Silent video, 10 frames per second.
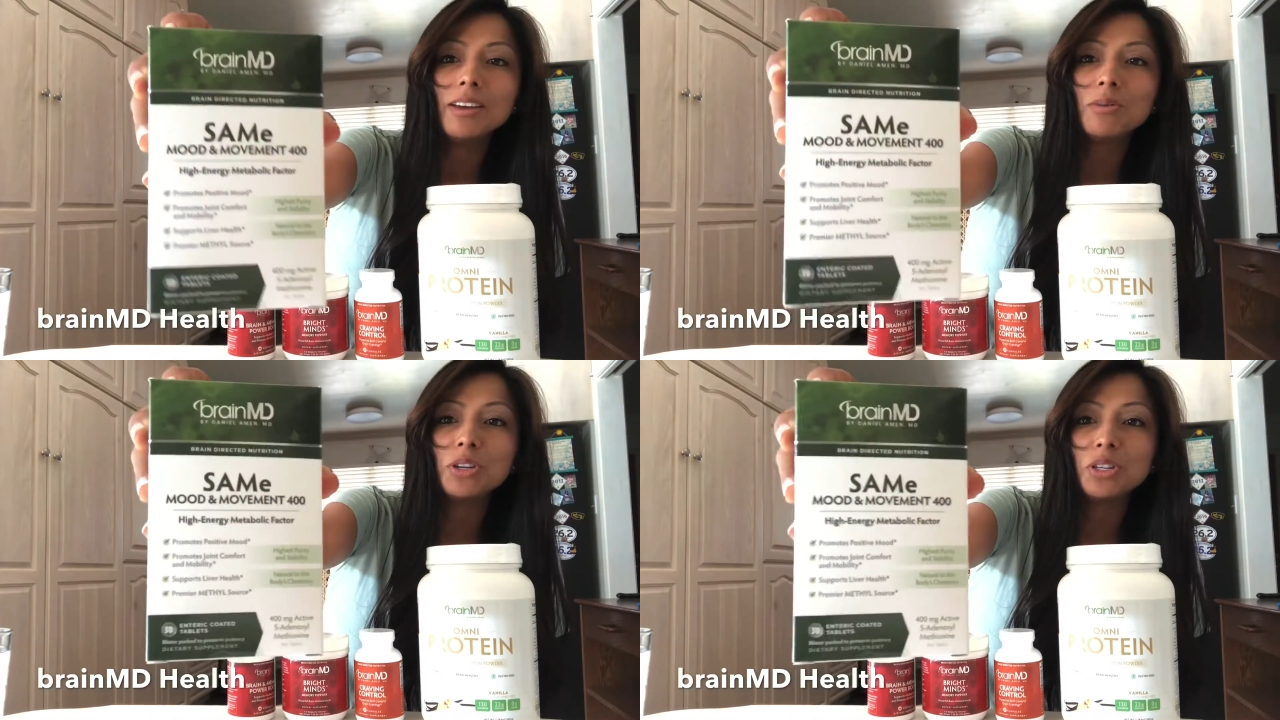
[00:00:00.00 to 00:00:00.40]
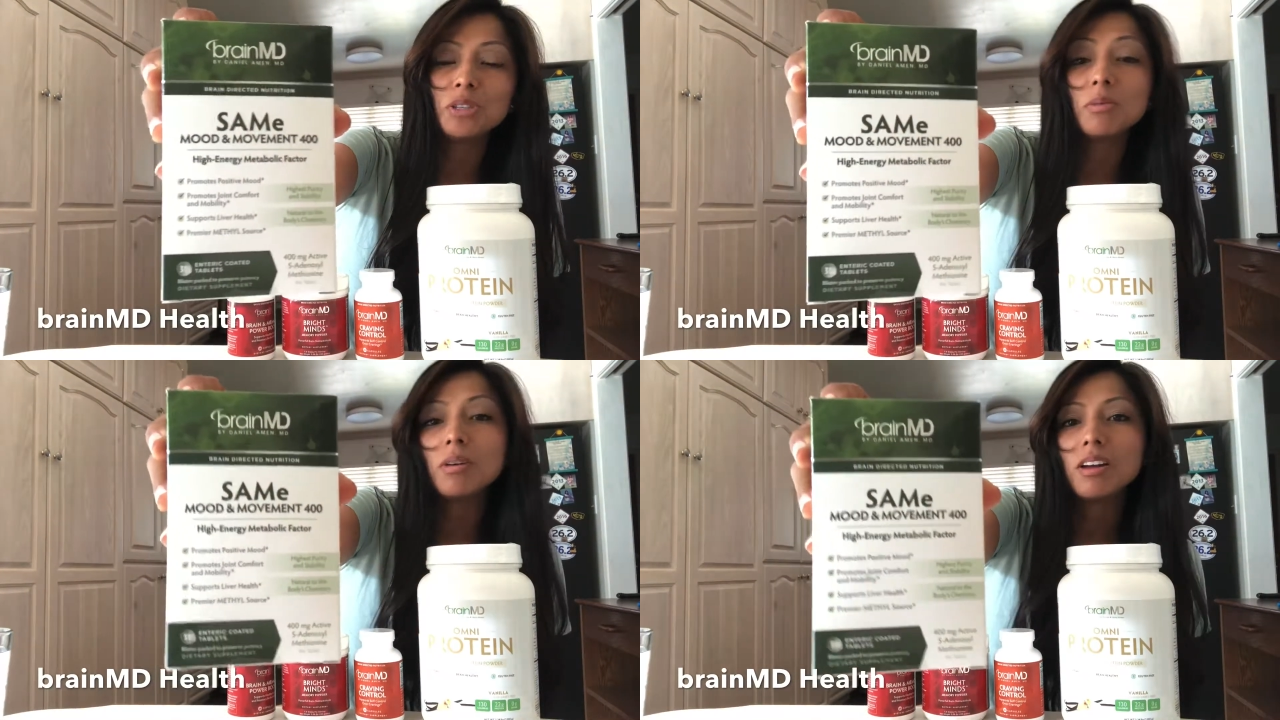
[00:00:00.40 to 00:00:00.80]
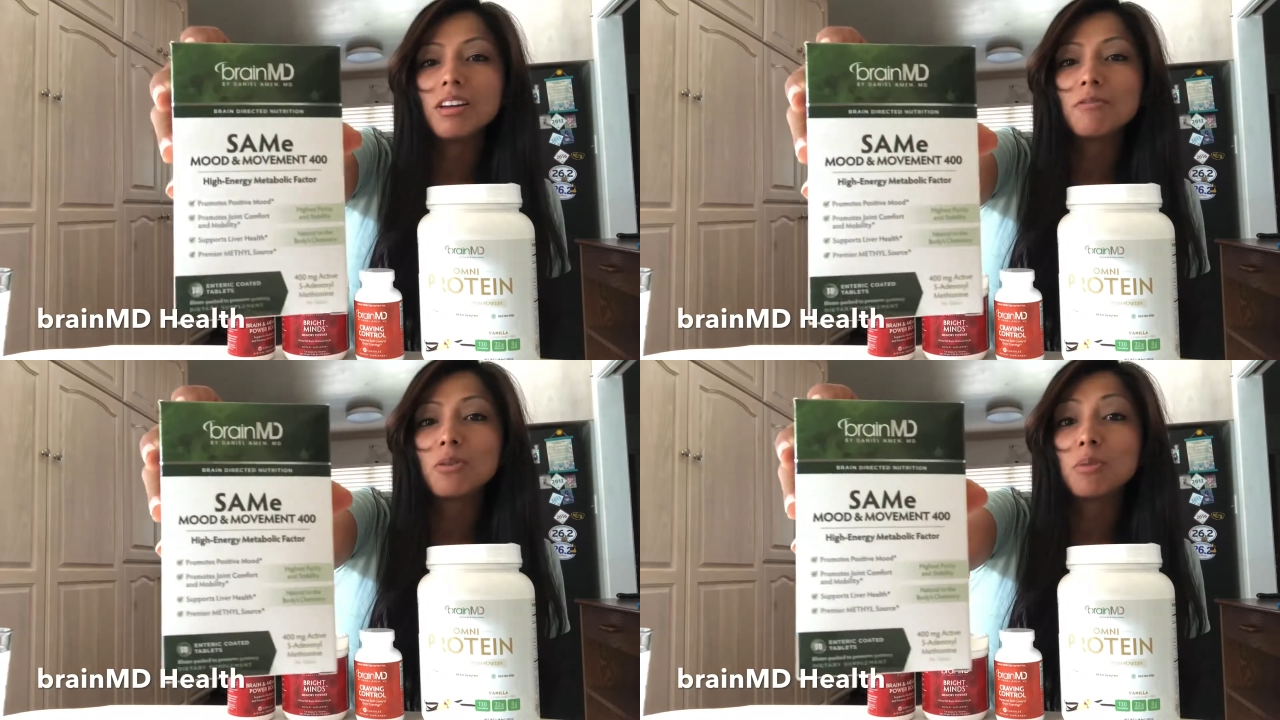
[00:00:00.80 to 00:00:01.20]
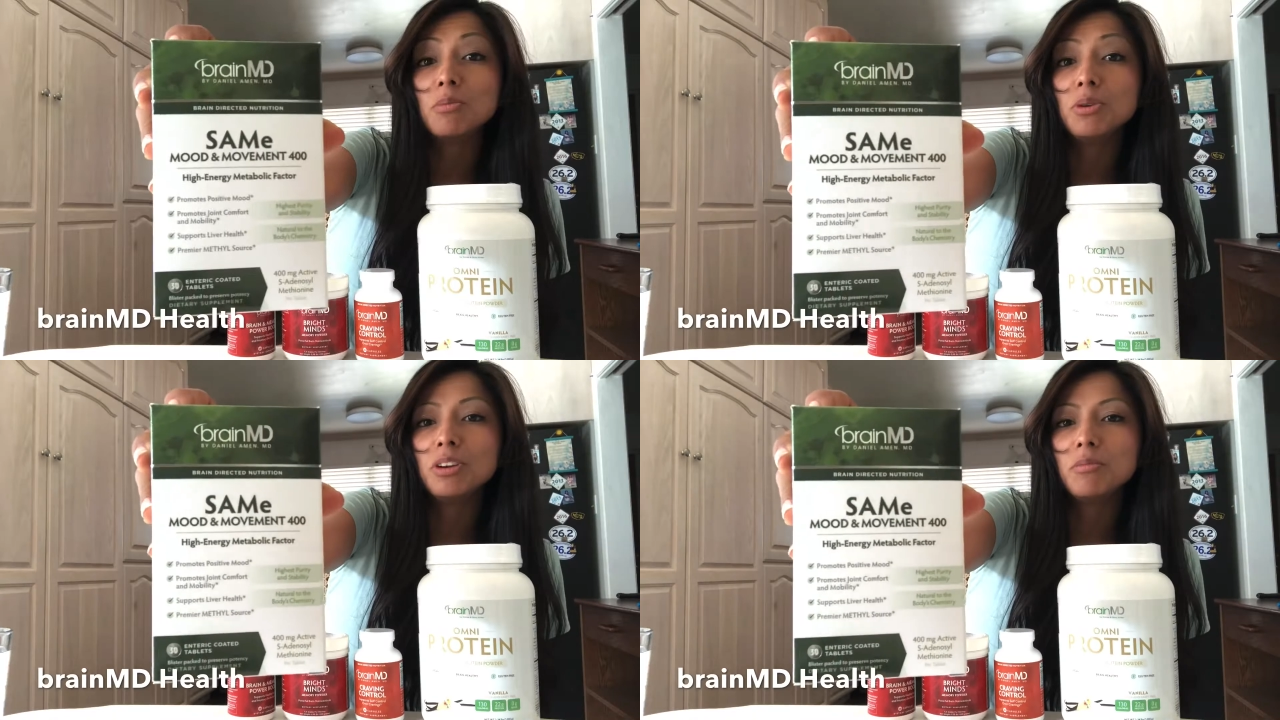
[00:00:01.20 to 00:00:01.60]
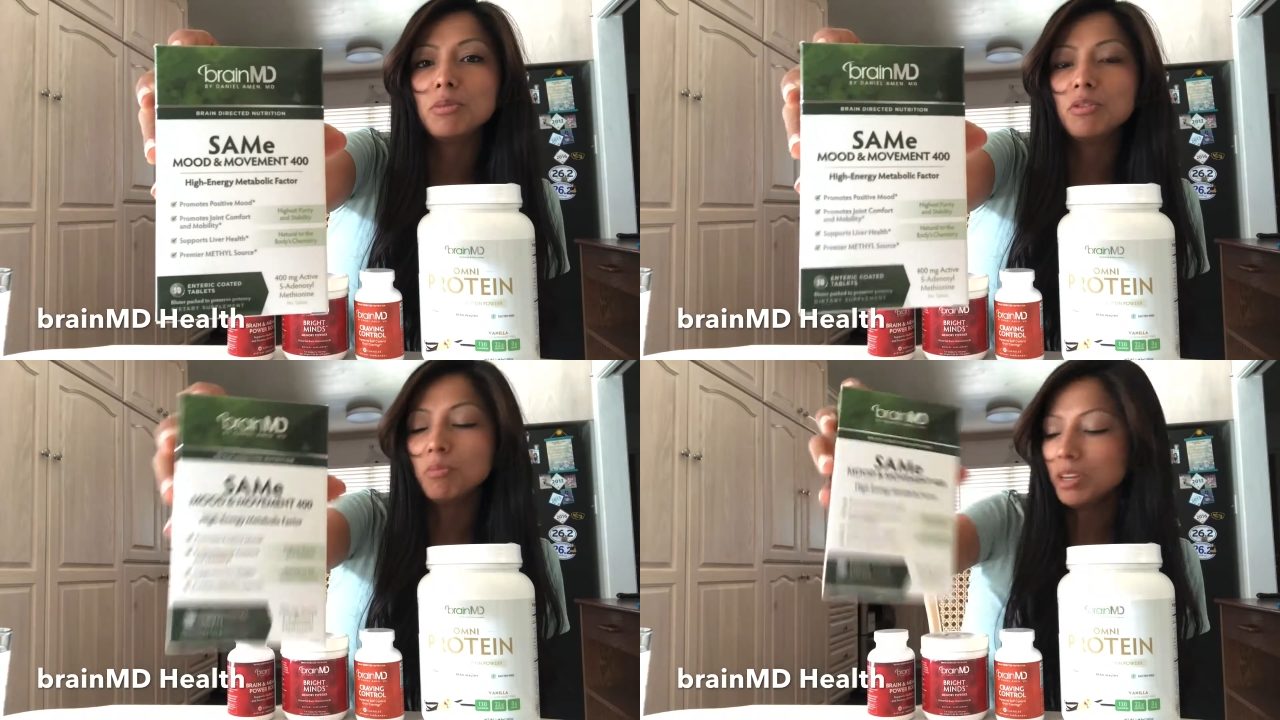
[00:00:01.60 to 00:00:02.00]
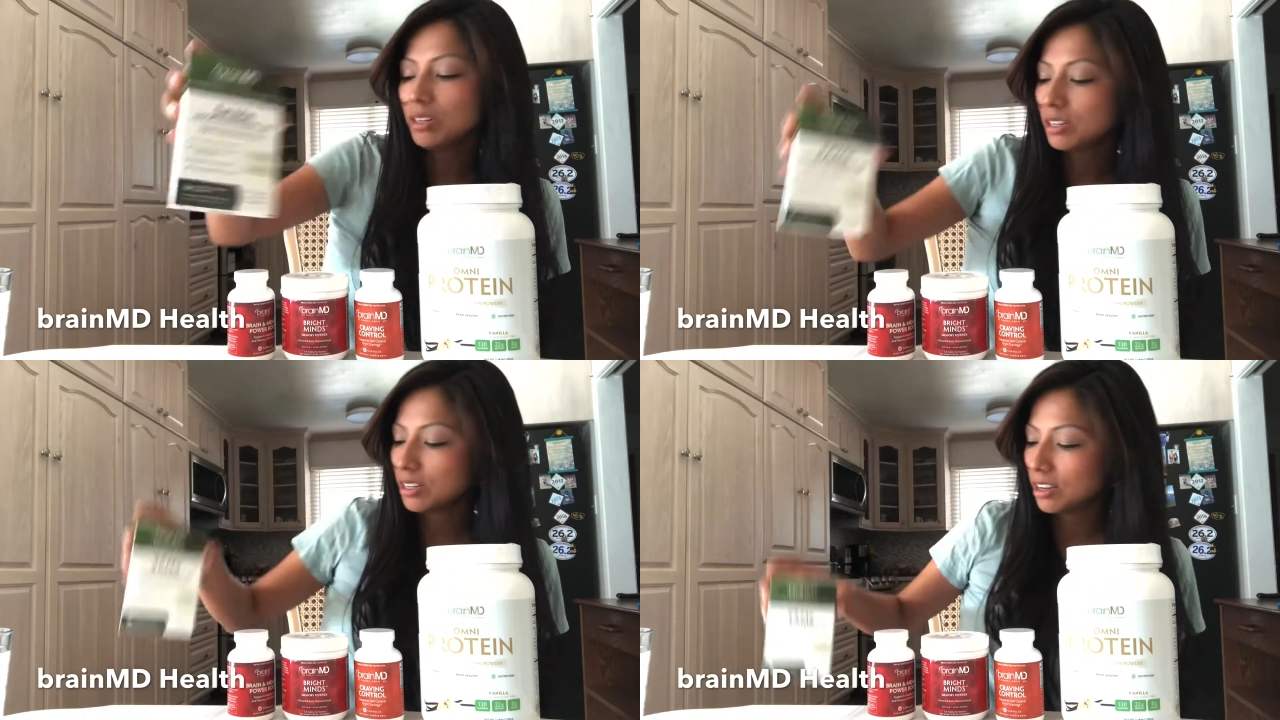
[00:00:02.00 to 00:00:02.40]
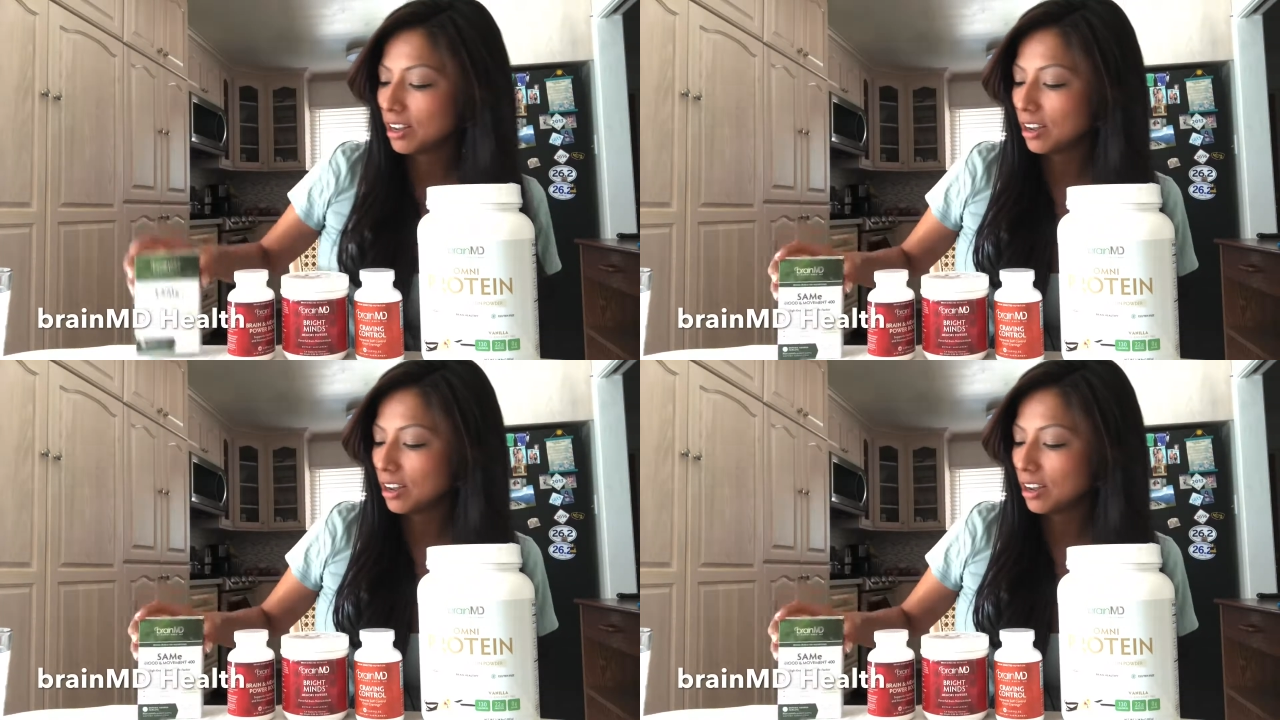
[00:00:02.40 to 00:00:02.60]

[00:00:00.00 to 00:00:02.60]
which is for mood and movement.